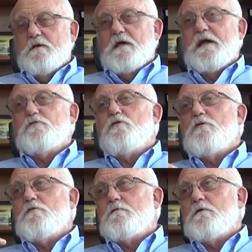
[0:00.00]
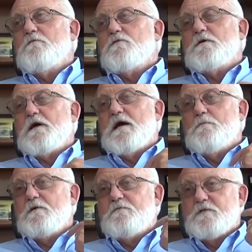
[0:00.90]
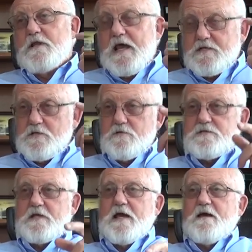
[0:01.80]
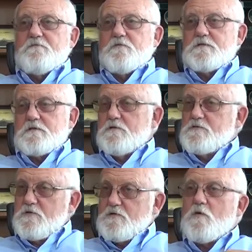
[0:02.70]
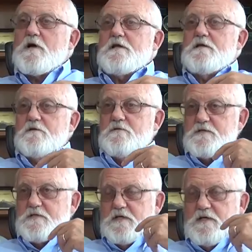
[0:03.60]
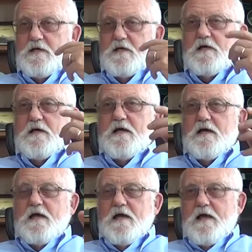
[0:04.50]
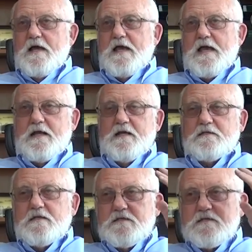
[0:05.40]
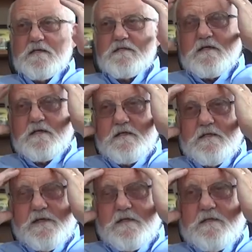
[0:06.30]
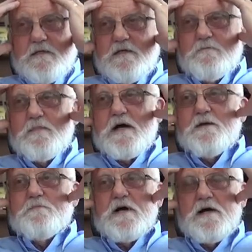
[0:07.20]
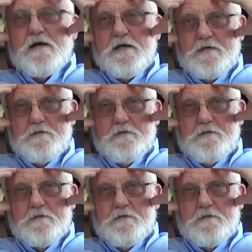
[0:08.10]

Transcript: And turnover time of the national staff was closer to 20 years. And it, it just clicked in my mind